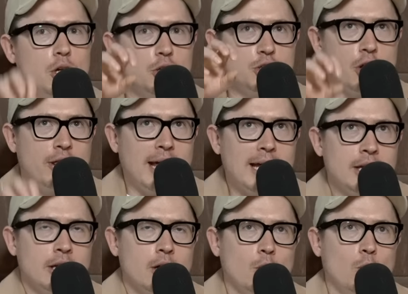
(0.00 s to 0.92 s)
so
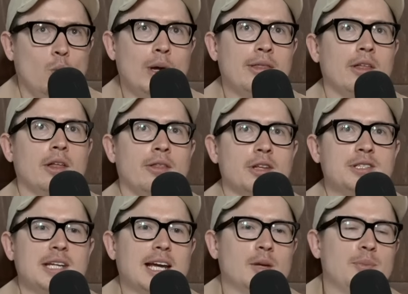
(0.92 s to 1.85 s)
then with the
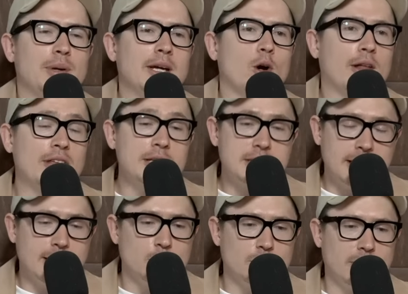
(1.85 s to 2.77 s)
second pick, I think
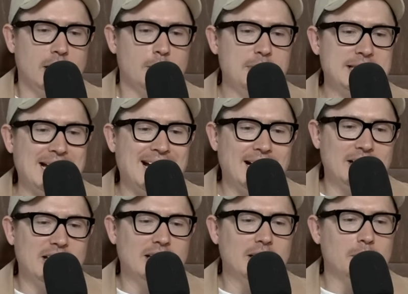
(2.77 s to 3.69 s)
St Kilda are going to be targeting